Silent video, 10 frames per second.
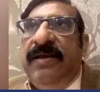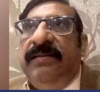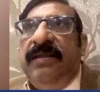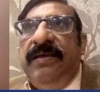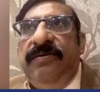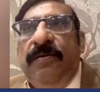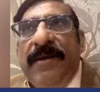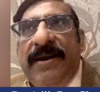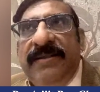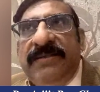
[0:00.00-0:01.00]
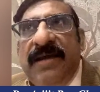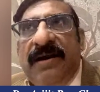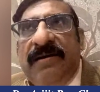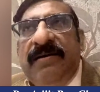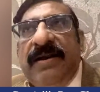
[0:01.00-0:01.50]
The, your parents are
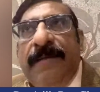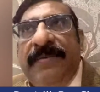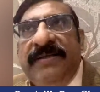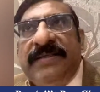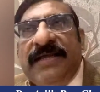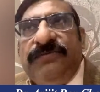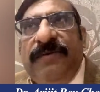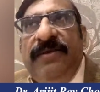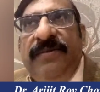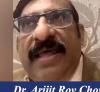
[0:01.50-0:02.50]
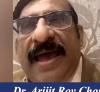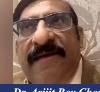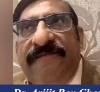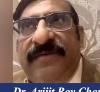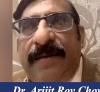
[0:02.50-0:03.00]
diabetes, that's why you will have
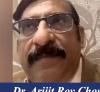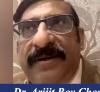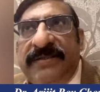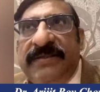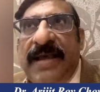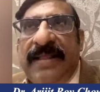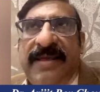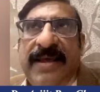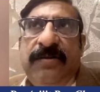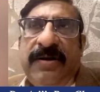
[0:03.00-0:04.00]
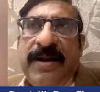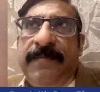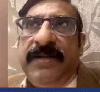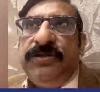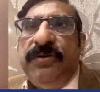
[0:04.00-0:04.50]
diabetes, and they are not
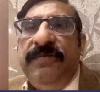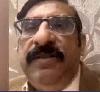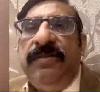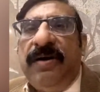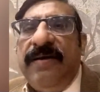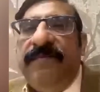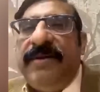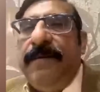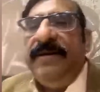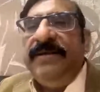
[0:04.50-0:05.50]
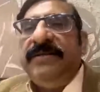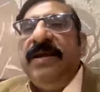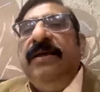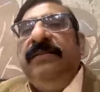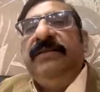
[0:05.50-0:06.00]
diabetic, so you will not have diabetes.
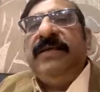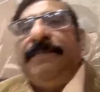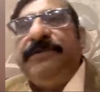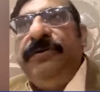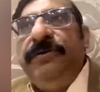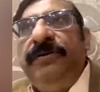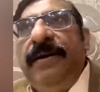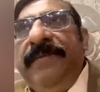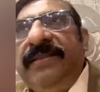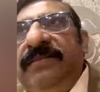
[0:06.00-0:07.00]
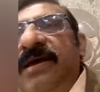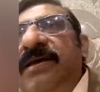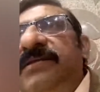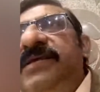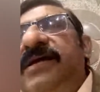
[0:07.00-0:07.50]
This is absolutely a myth.
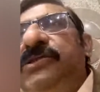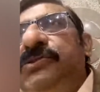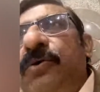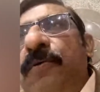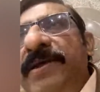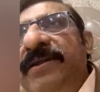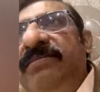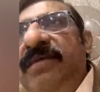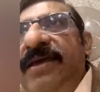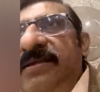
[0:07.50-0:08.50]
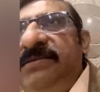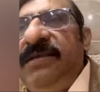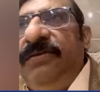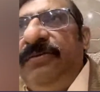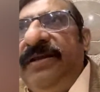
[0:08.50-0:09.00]
There are so many things
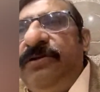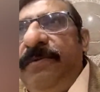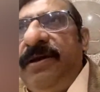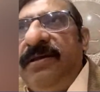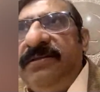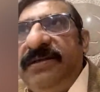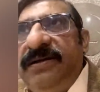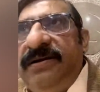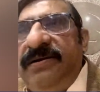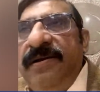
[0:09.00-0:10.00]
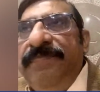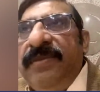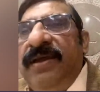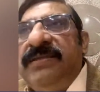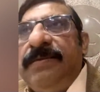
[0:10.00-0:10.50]
you need to be considered.
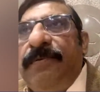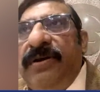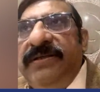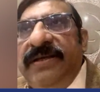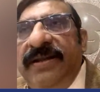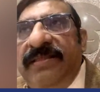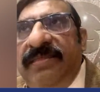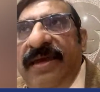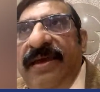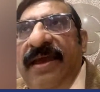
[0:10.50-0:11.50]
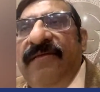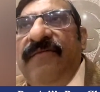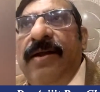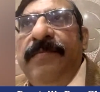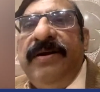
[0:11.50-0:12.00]
It's a polygenic thing.
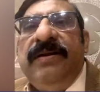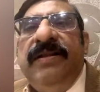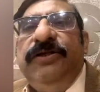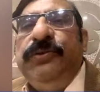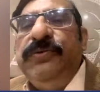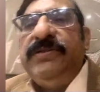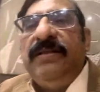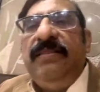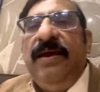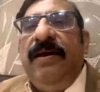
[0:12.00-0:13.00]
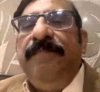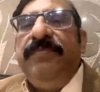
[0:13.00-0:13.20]
Environmental issues are there.